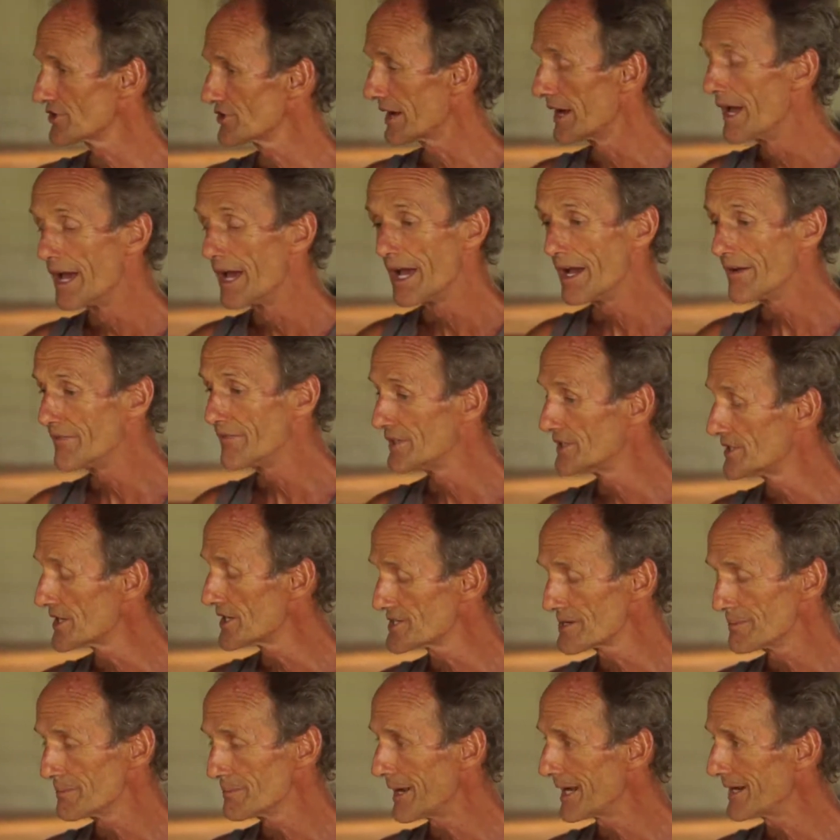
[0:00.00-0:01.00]
great. If it
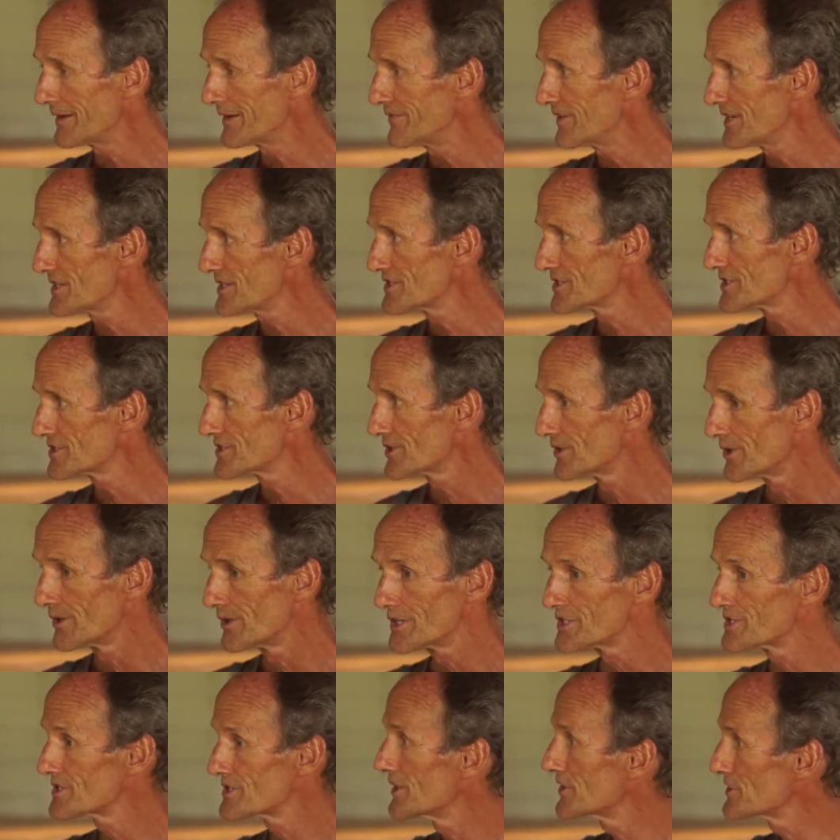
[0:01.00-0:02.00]
doesn't manifest at
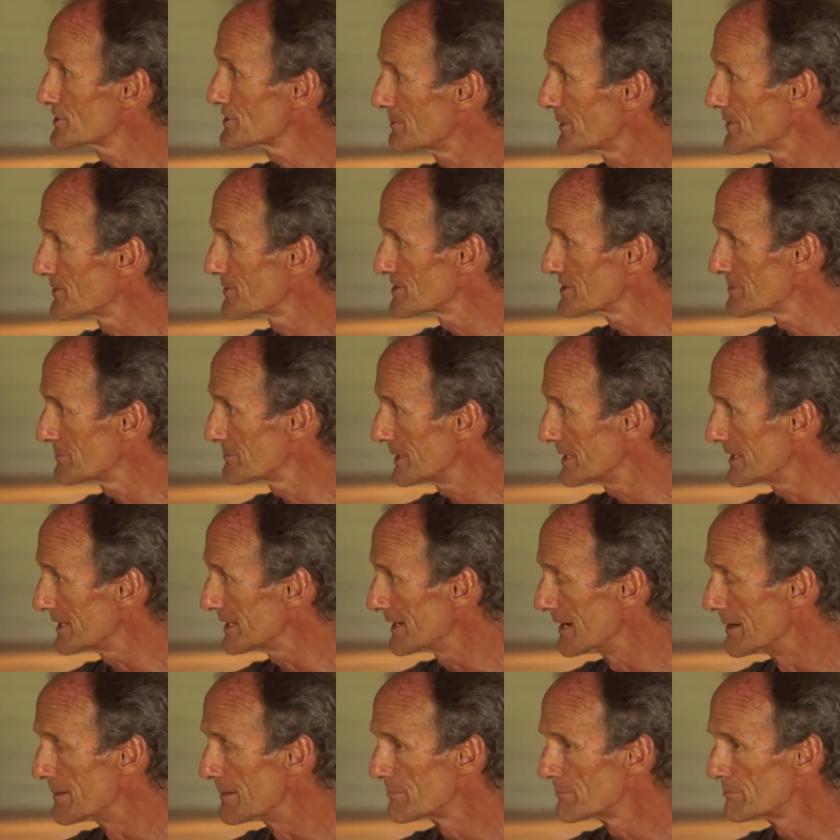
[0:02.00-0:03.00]
all, it's not supposed to be,
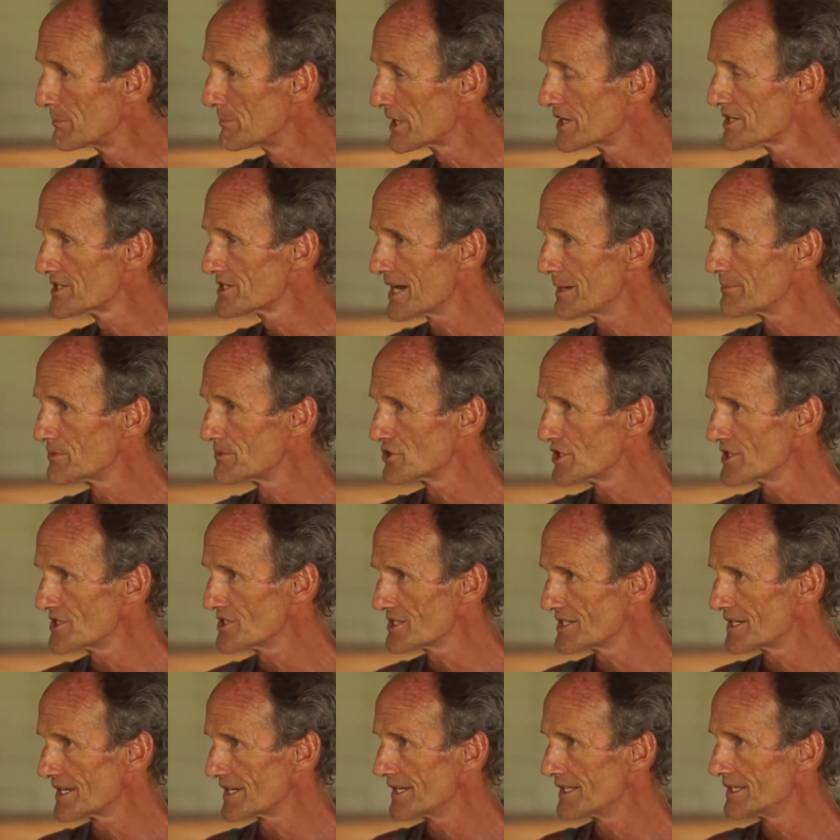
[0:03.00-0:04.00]
because I'm
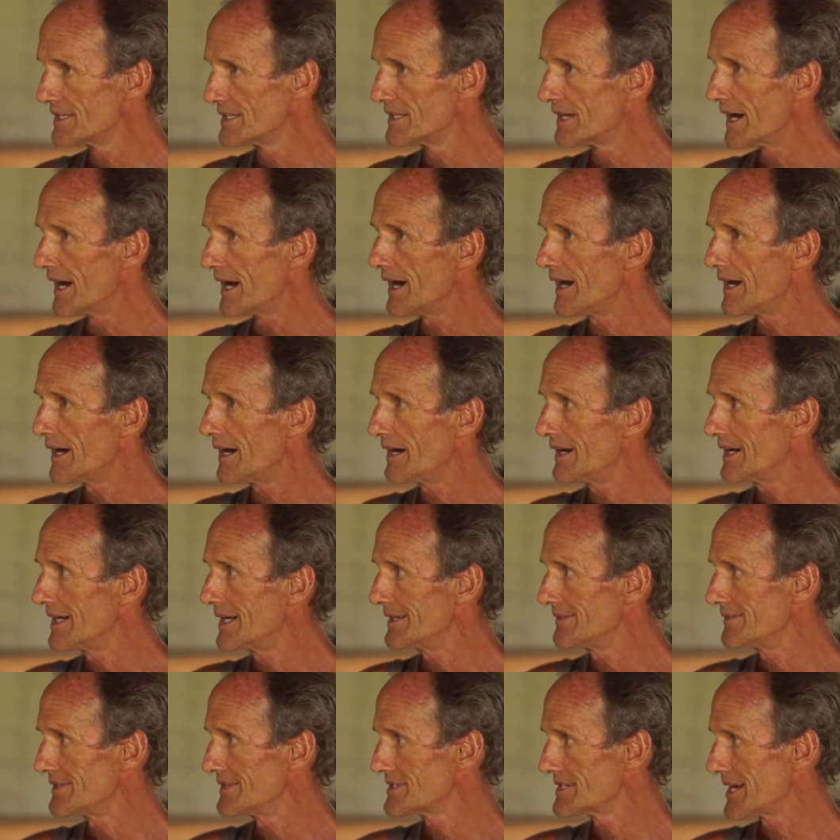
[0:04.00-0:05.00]
trusting in the
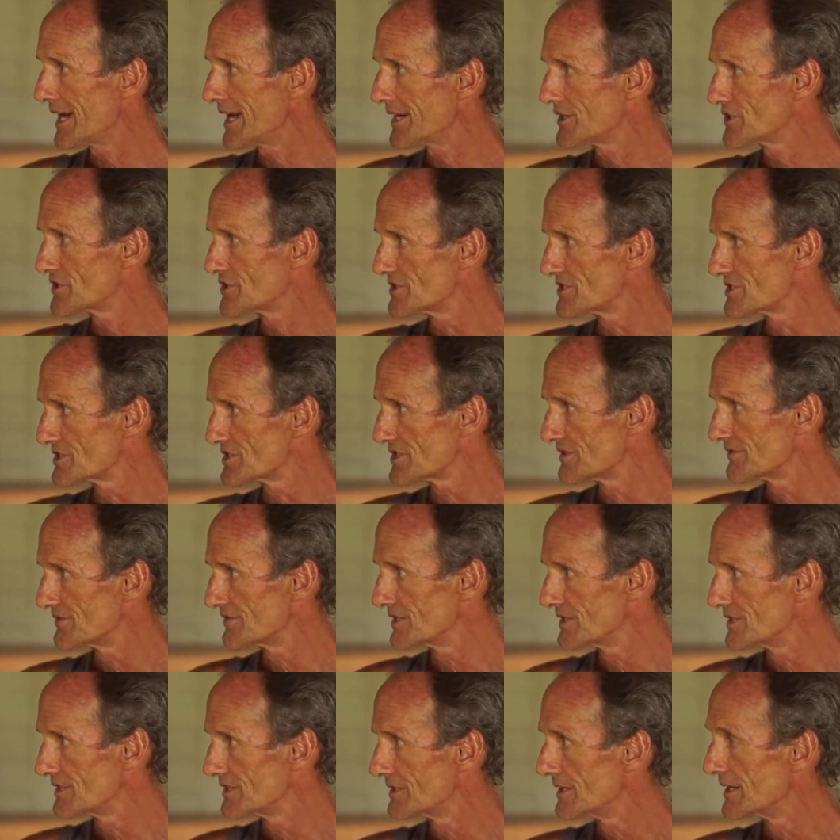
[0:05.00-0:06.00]
higher intelligence
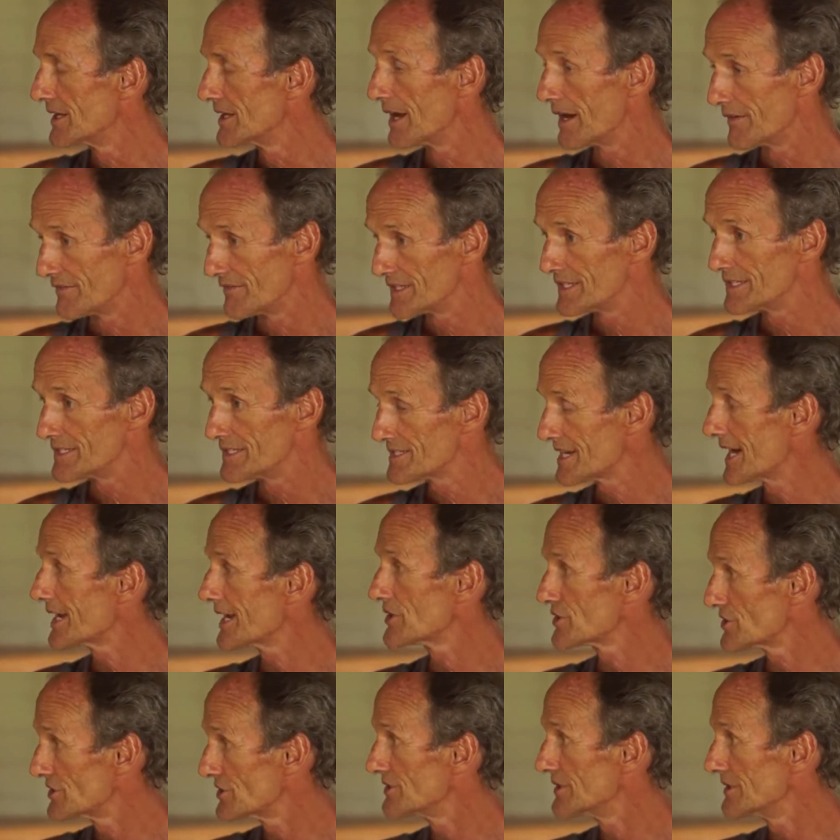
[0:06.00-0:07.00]
of the
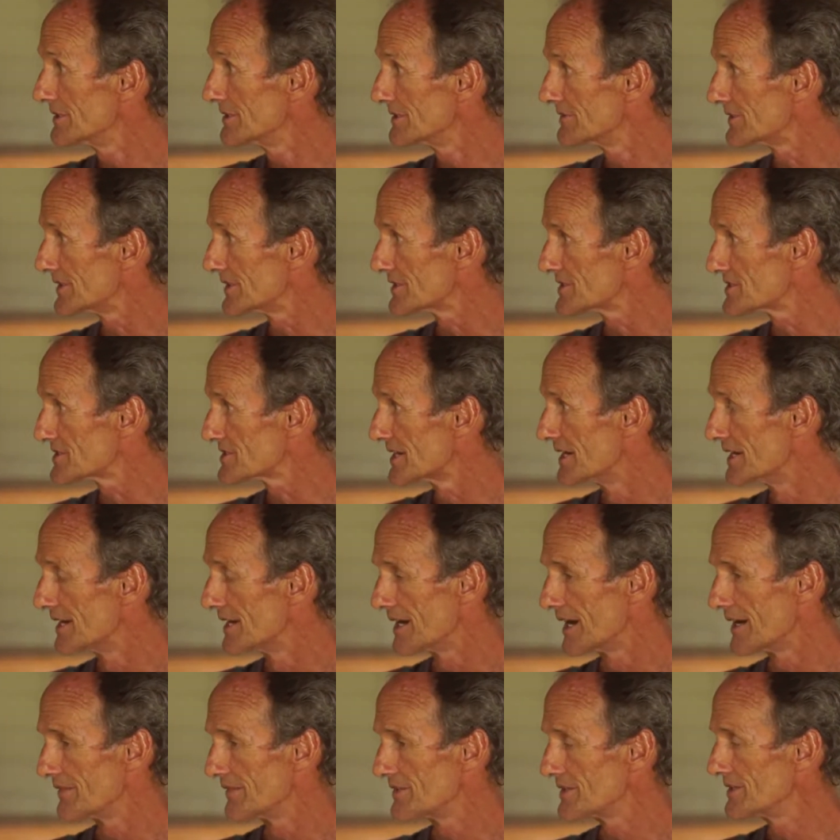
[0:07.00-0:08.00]
intelligent universe,
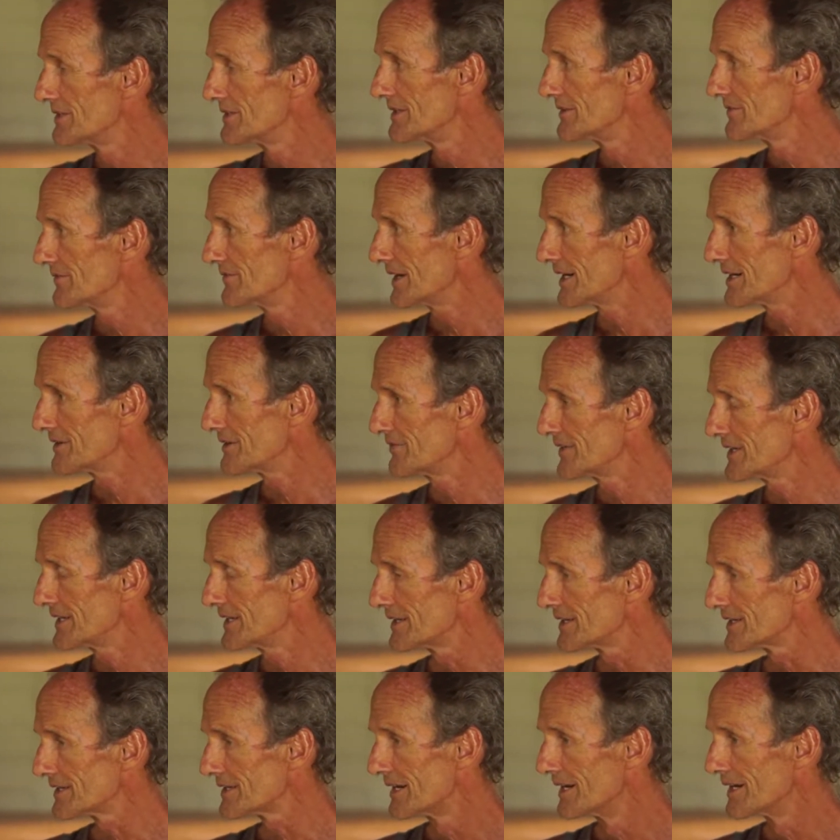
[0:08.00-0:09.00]
of the unified
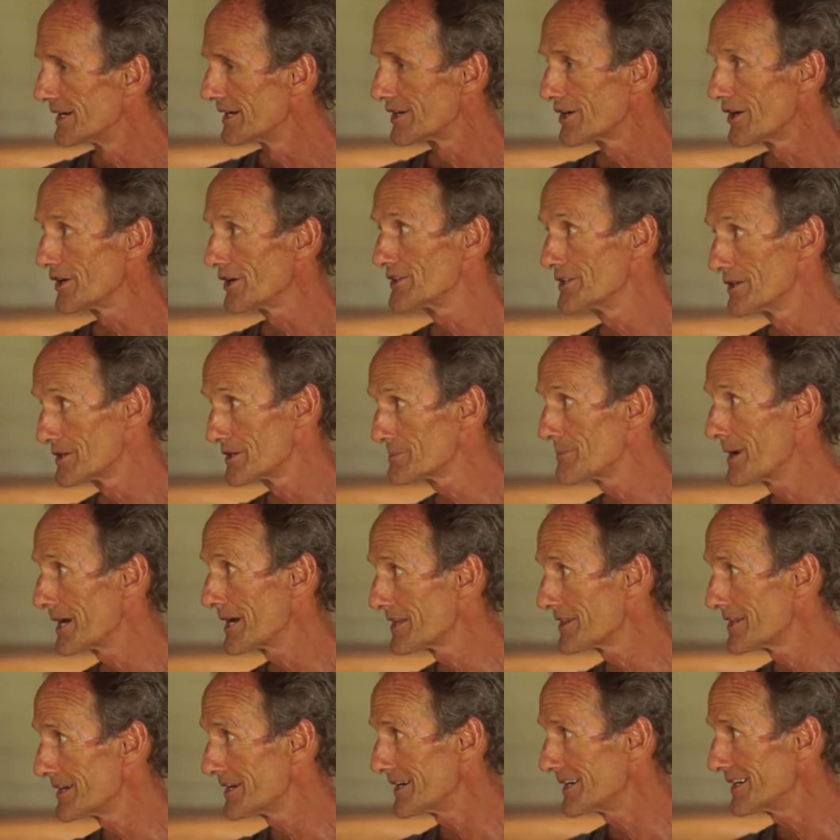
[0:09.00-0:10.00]
field. God knows
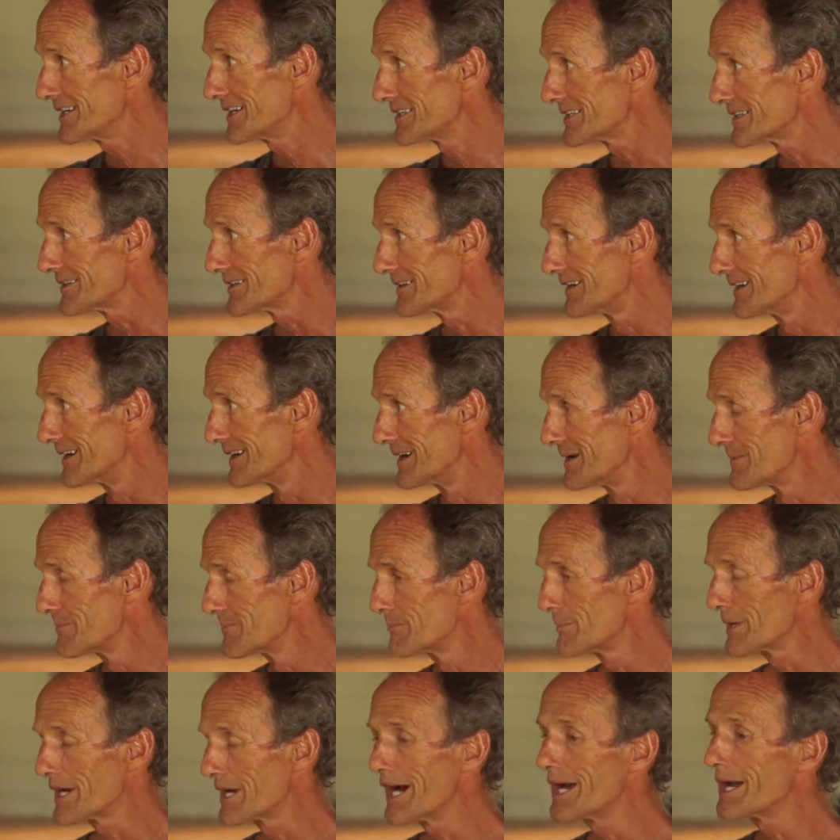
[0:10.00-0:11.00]
better than I do.
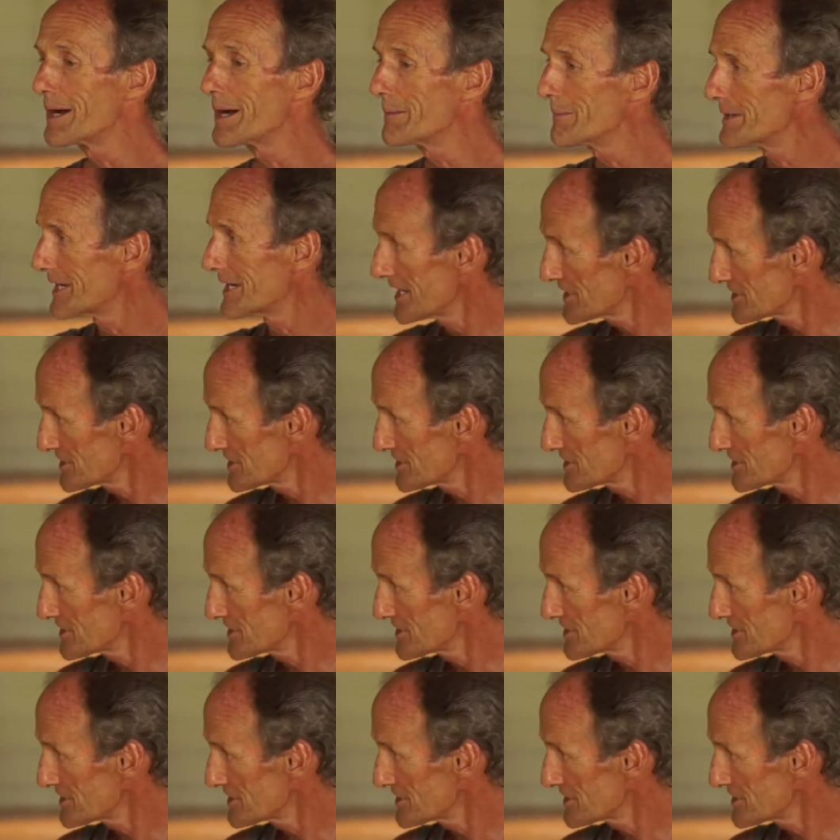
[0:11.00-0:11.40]
But I am an